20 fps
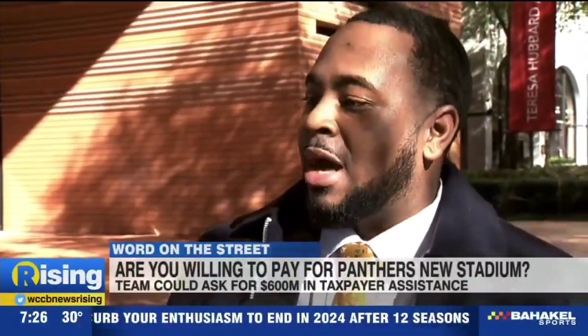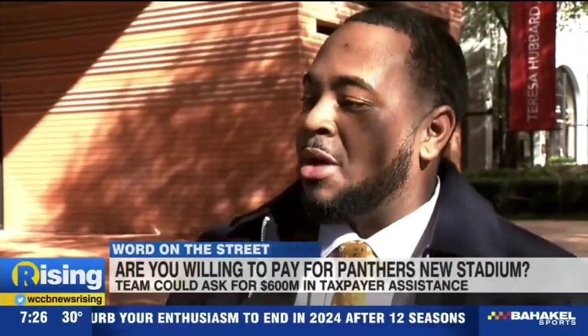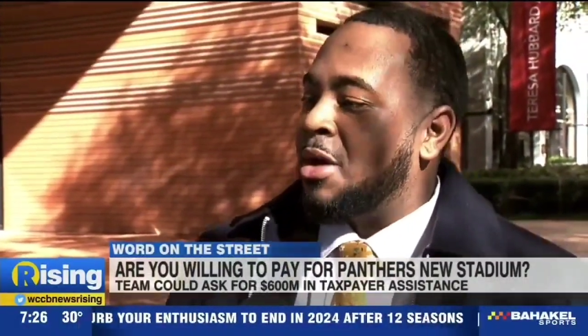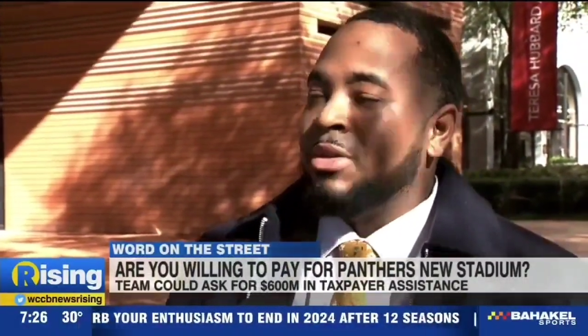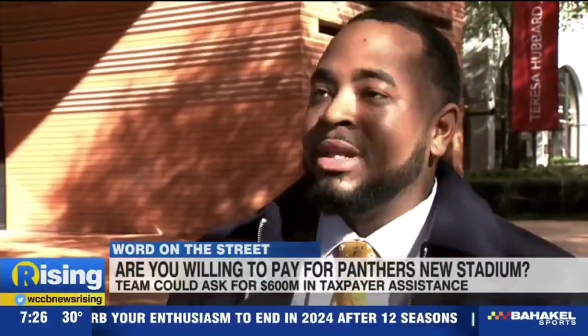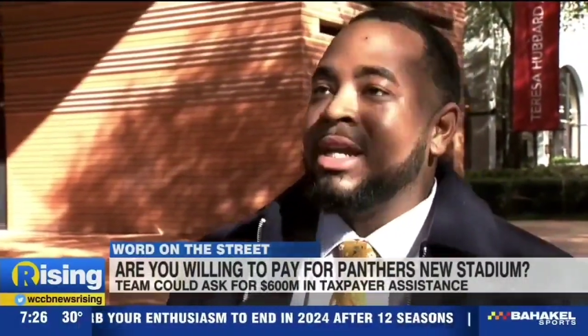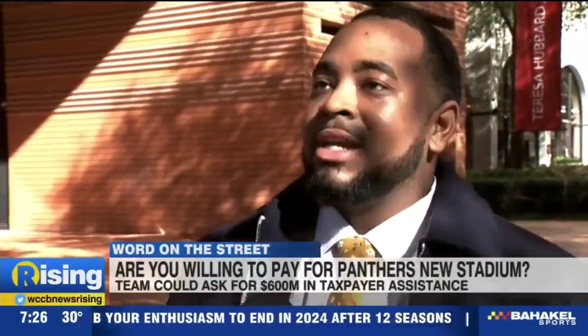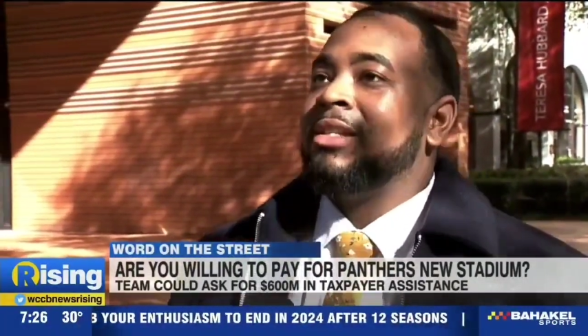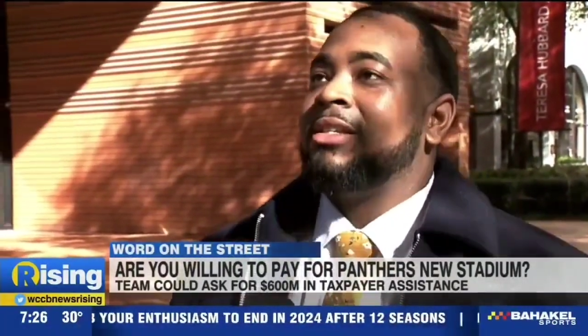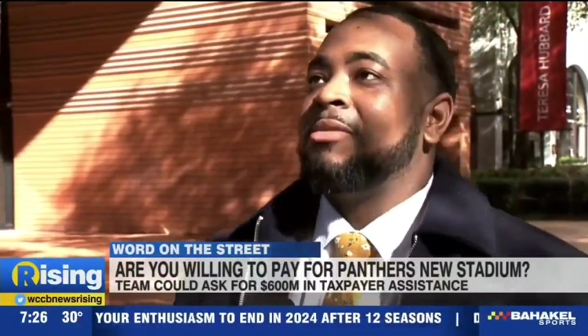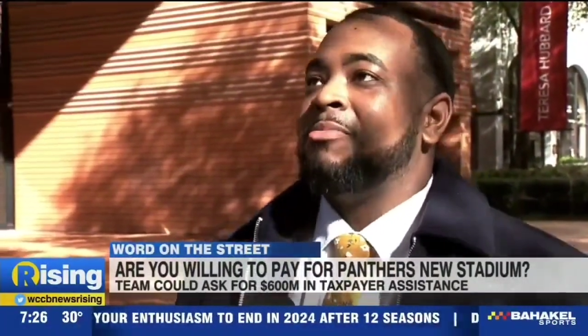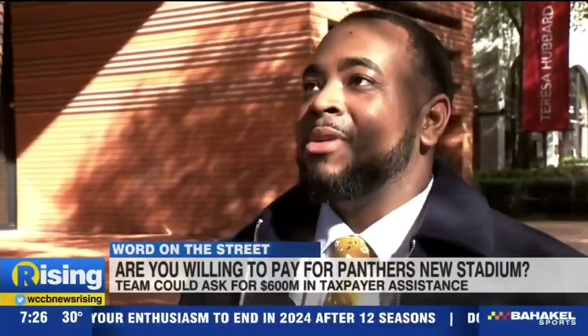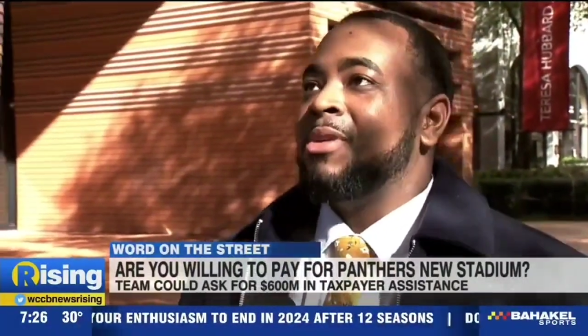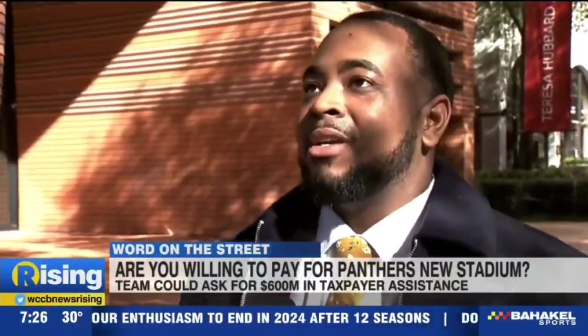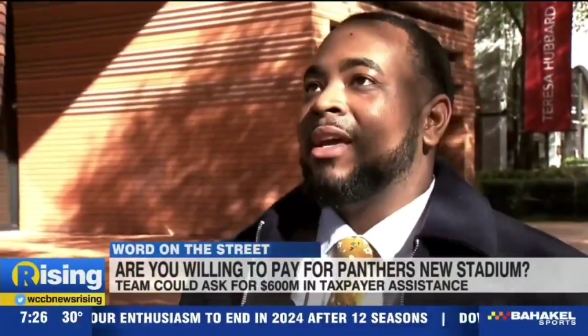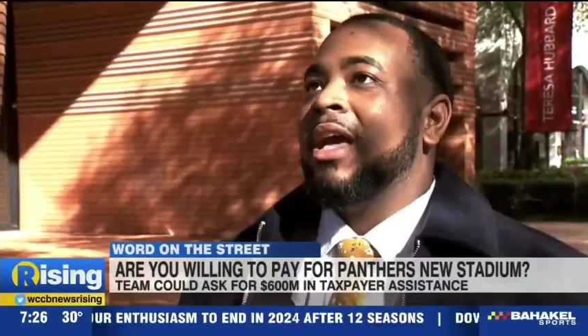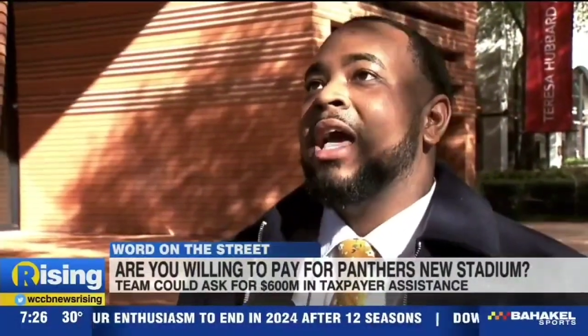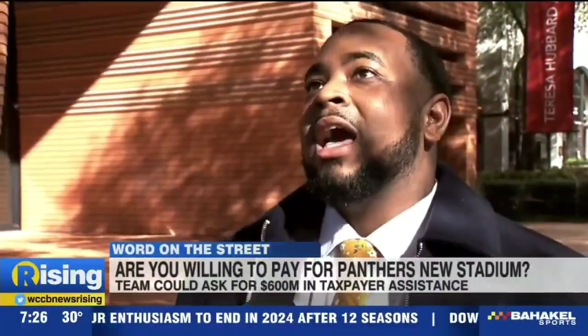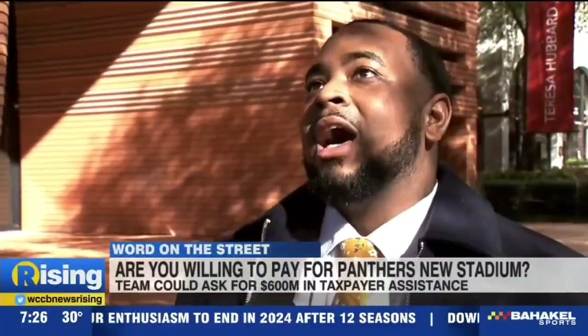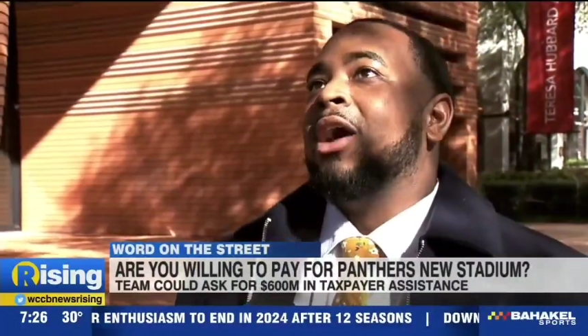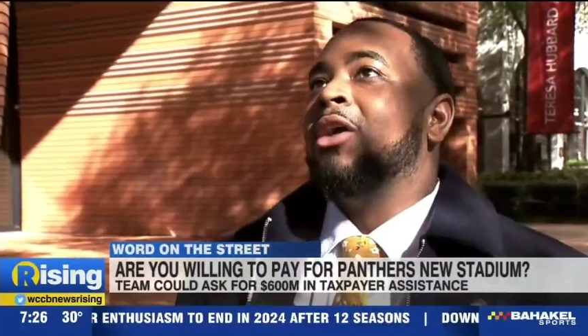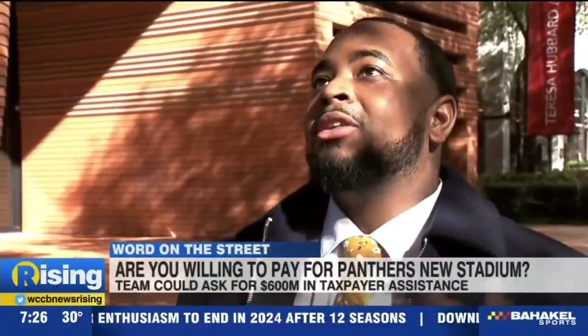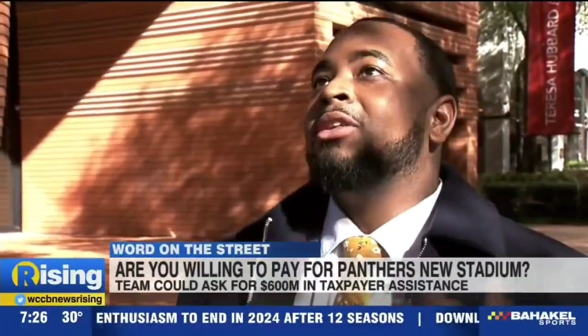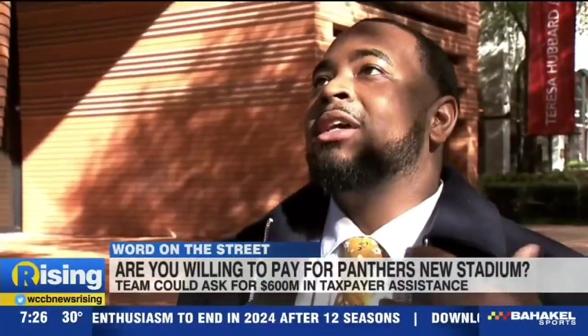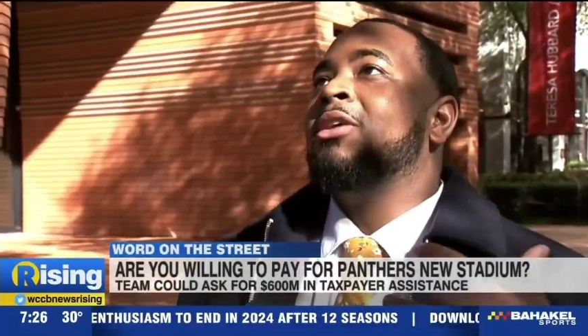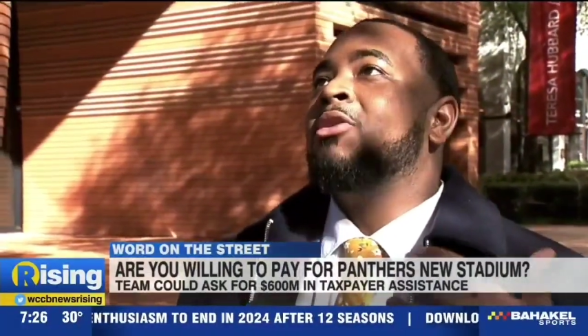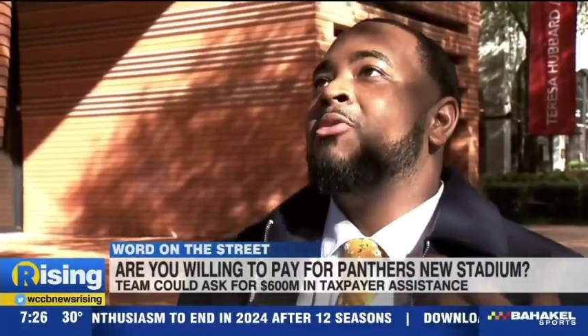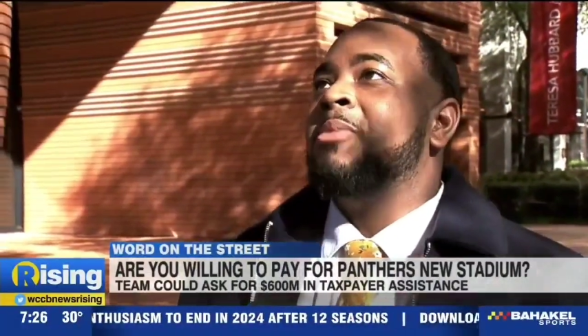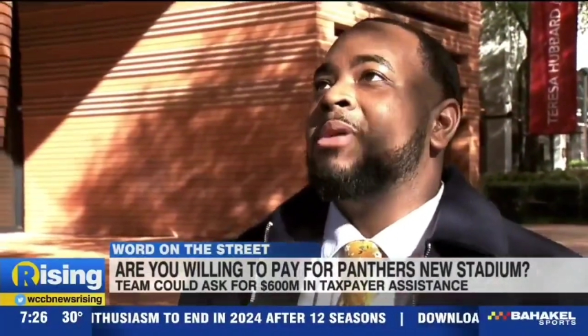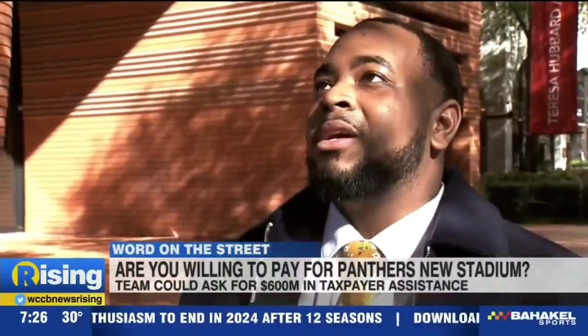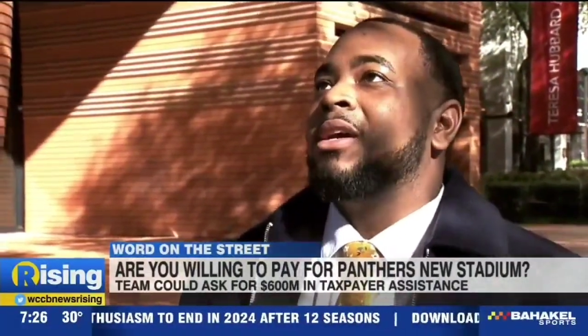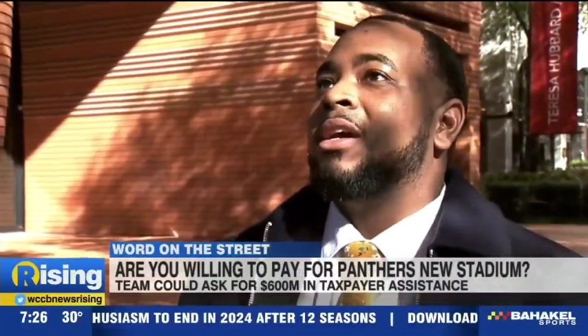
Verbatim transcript: I don't think it should be. I don't think it would